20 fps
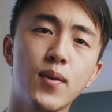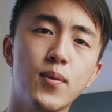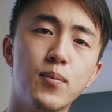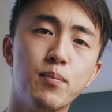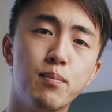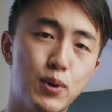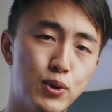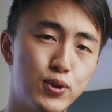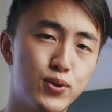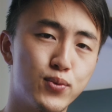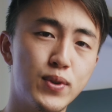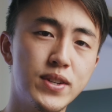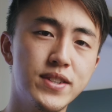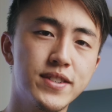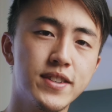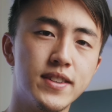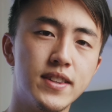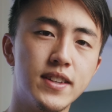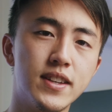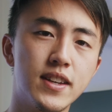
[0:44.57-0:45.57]
Most
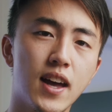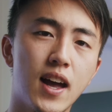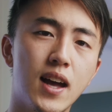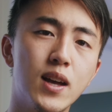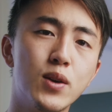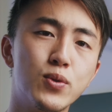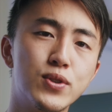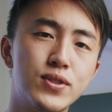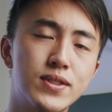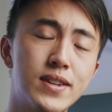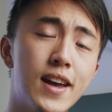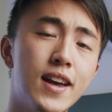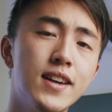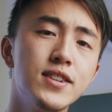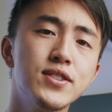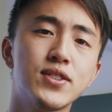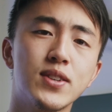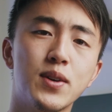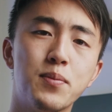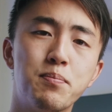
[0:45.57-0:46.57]
recently, I was
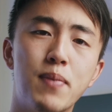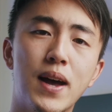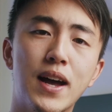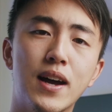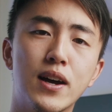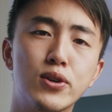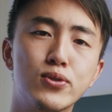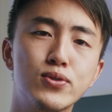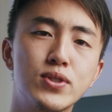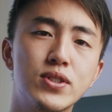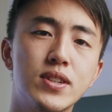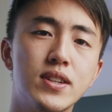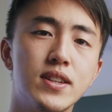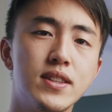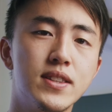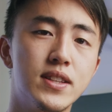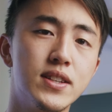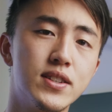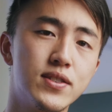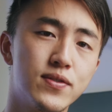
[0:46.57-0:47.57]
asked about
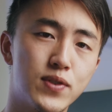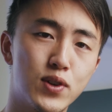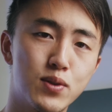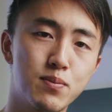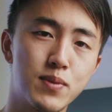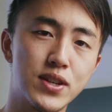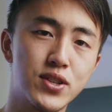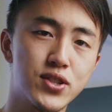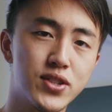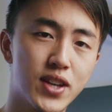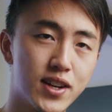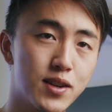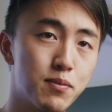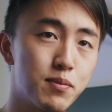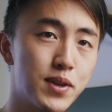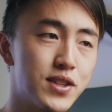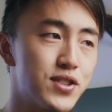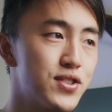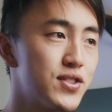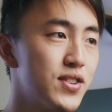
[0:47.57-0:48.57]
this filming
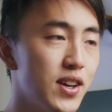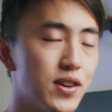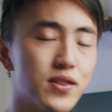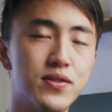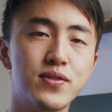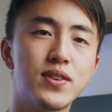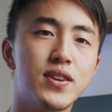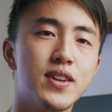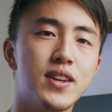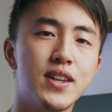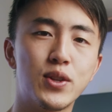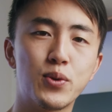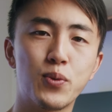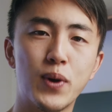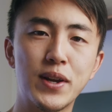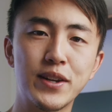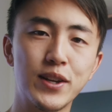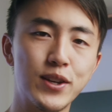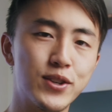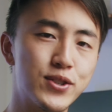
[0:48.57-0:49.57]
setup itself, the
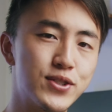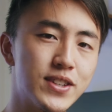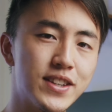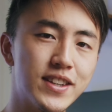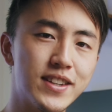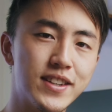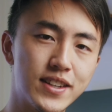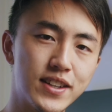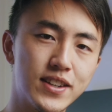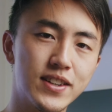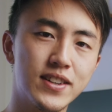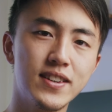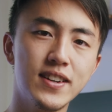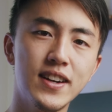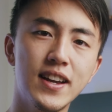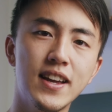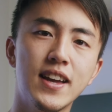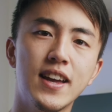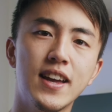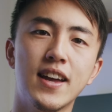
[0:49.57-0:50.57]
one you see here,
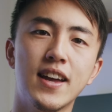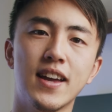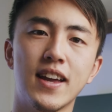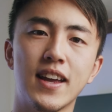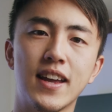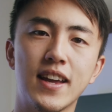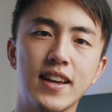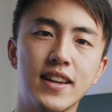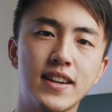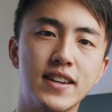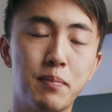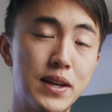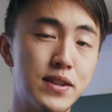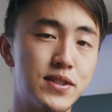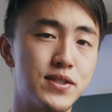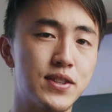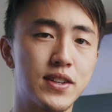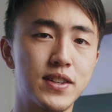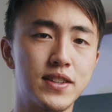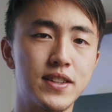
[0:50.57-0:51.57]
and
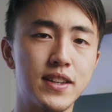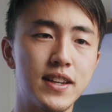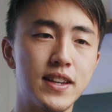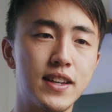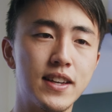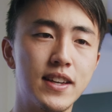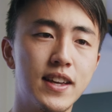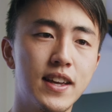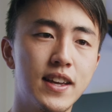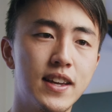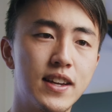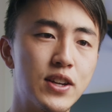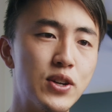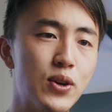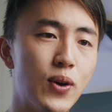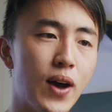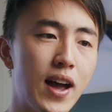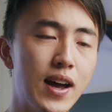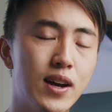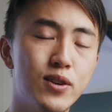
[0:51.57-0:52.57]
basically,
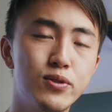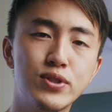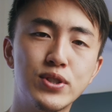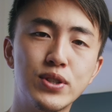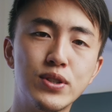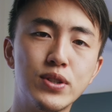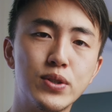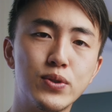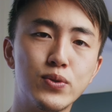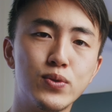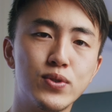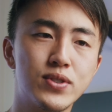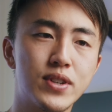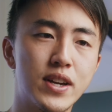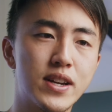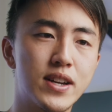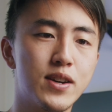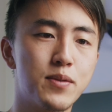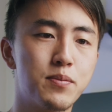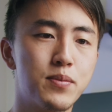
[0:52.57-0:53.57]
how do you
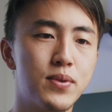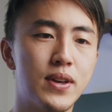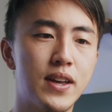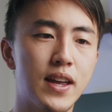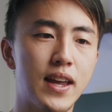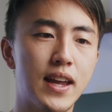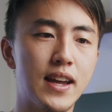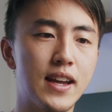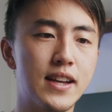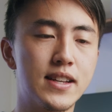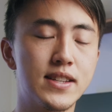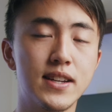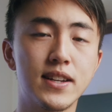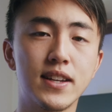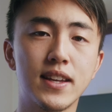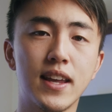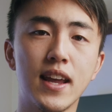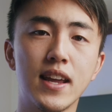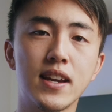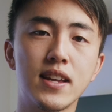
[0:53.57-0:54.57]
set up a
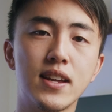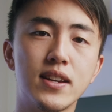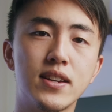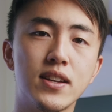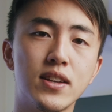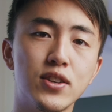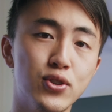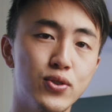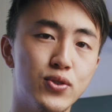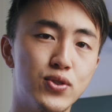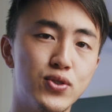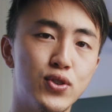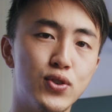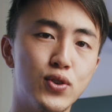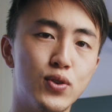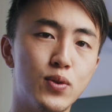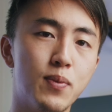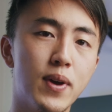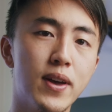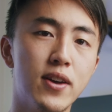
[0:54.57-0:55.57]
dedicated
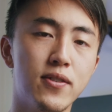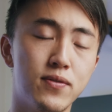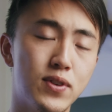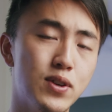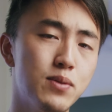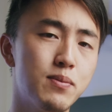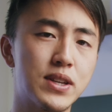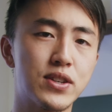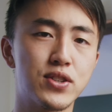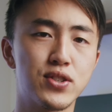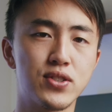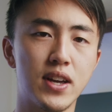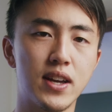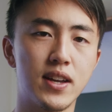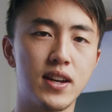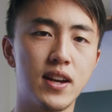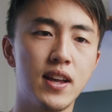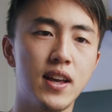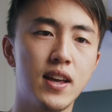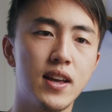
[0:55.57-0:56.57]
YouTube filming
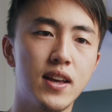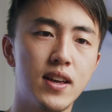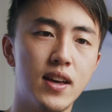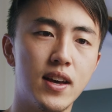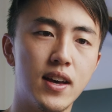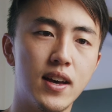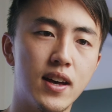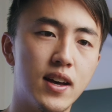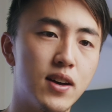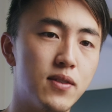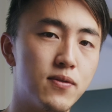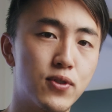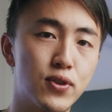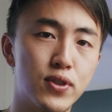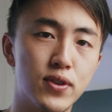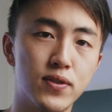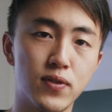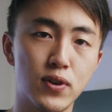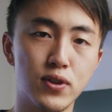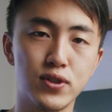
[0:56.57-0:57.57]
set for
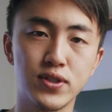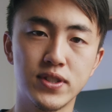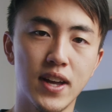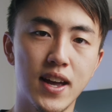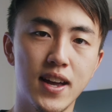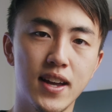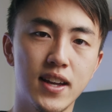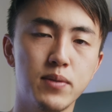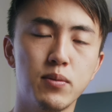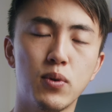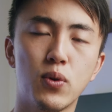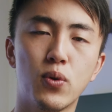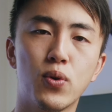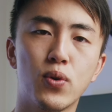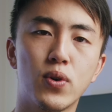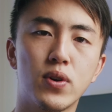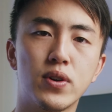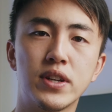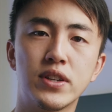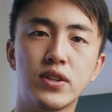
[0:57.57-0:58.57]
the first time,
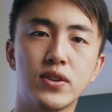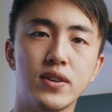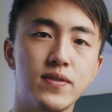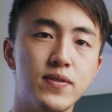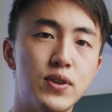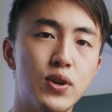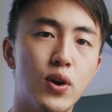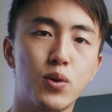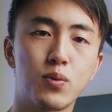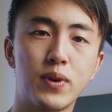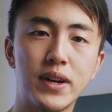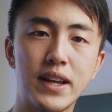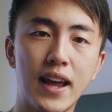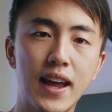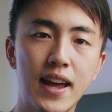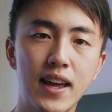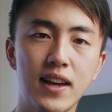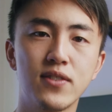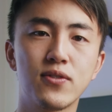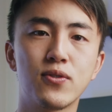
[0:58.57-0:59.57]
or if you already
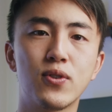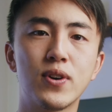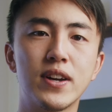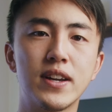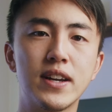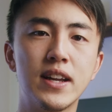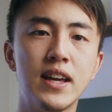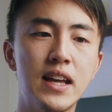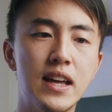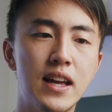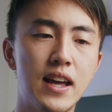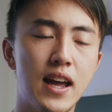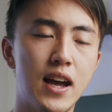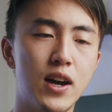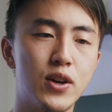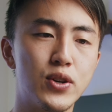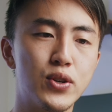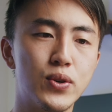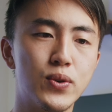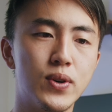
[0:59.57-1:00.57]
have one,
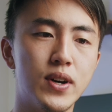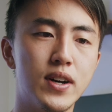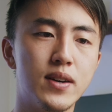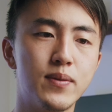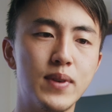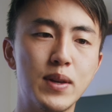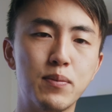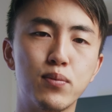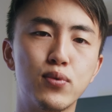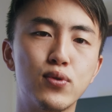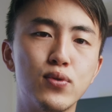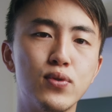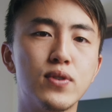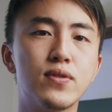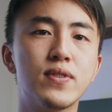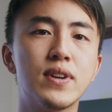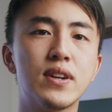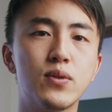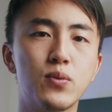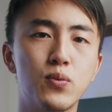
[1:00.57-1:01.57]
how to
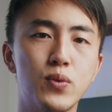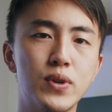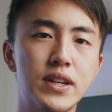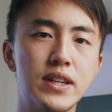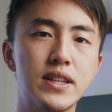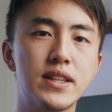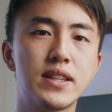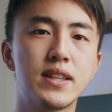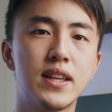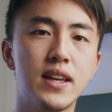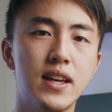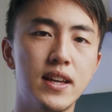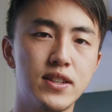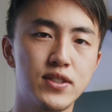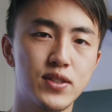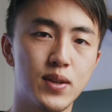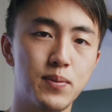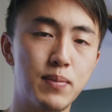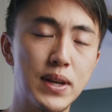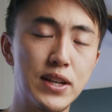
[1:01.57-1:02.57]
improve it with
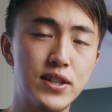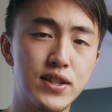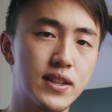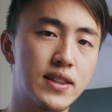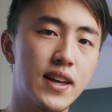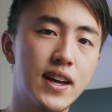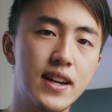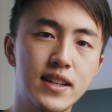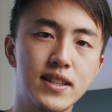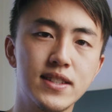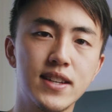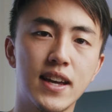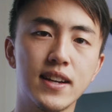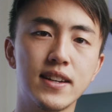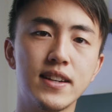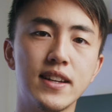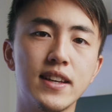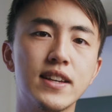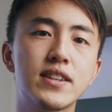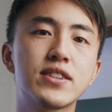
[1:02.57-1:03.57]
some basic lighting
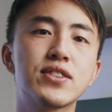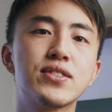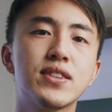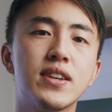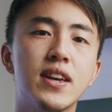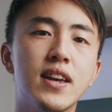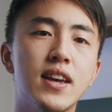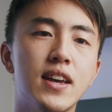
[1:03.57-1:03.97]
techniques.